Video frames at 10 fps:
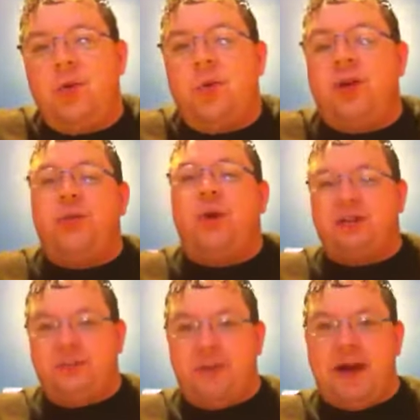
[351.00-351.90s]
which
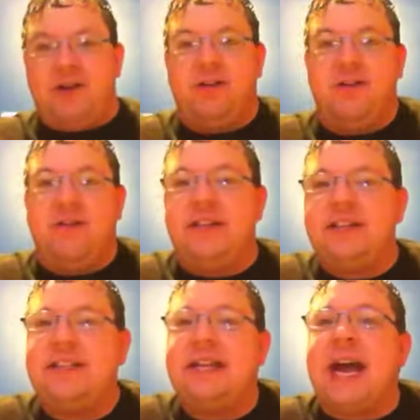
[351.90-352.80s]
one's better.
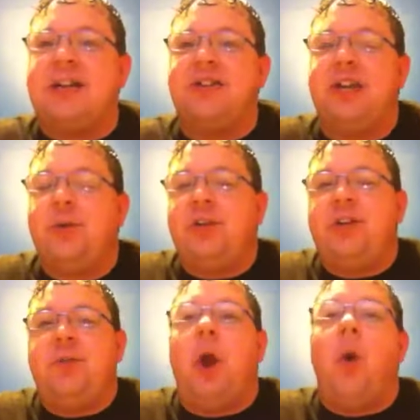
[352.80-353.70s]
This is actually going
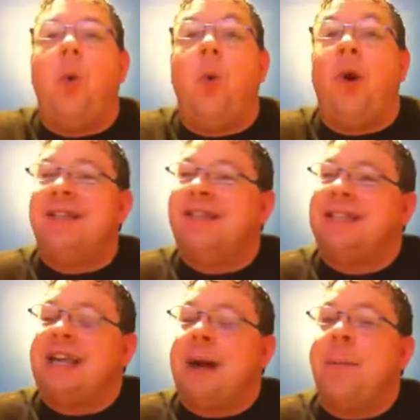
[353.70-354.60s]
to go one
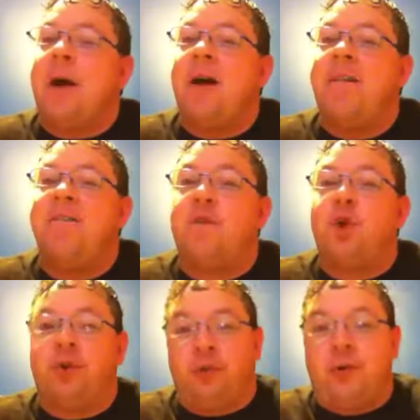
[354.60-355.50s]
step
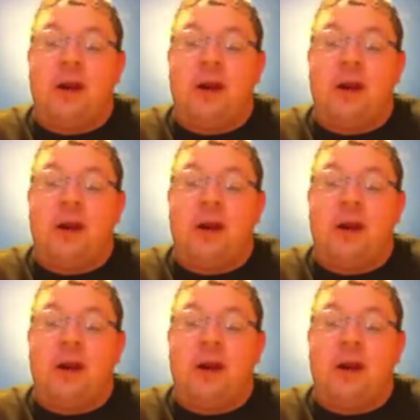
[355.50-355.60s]
further.